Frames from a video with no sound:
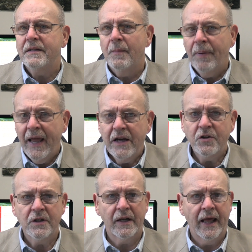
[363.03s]
is a
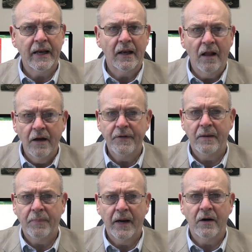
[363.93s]
patient and
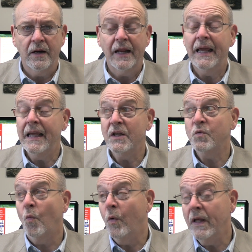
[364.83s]
loving parent. He
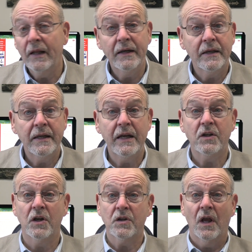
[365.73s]
is willing to
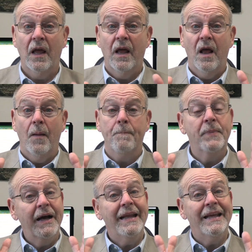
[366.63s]
teach us,
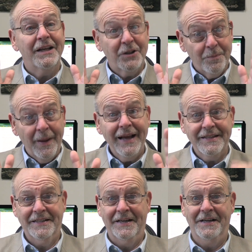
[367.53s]
but He
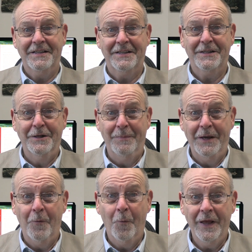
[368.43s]
expects us to
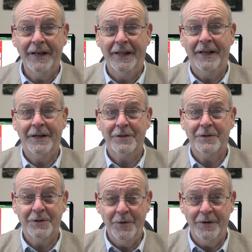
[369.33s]
be willing
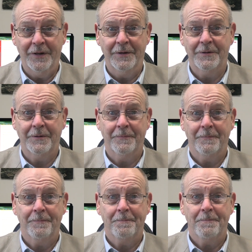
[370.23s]
students.
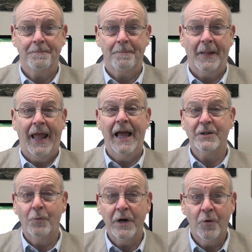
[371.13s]

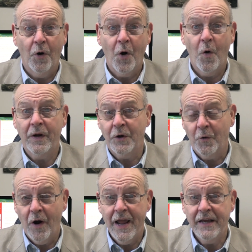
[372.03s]
As we grow in
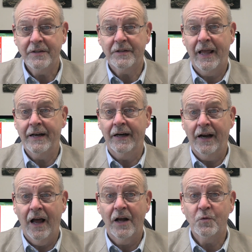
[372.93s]
grace and in
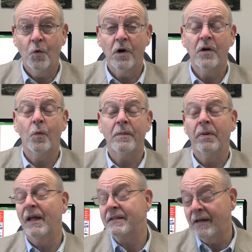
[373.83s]
God's Word, we
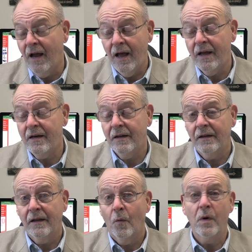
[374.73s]
bless God,
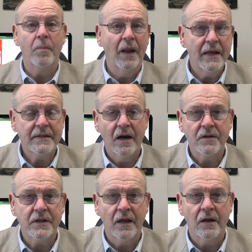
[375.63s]
we bless
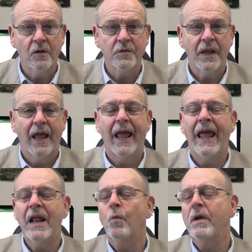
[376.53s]
ourselves,
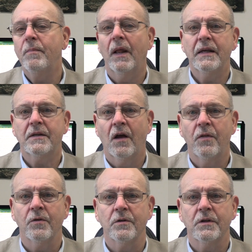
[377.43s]
and we bless
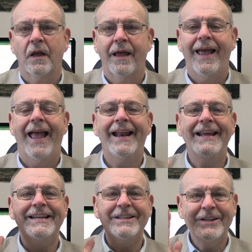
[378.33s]
others. And
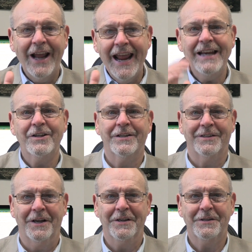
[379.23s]
He
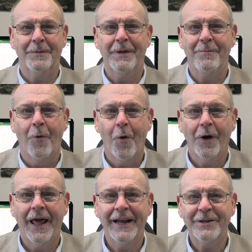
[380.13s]
changes us to be
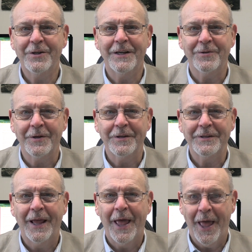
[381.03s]
more like
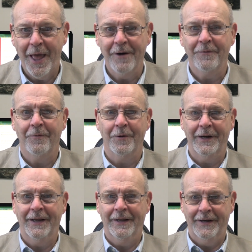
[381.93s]
Jesus
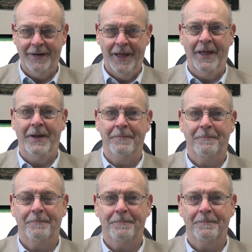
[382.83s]
every day.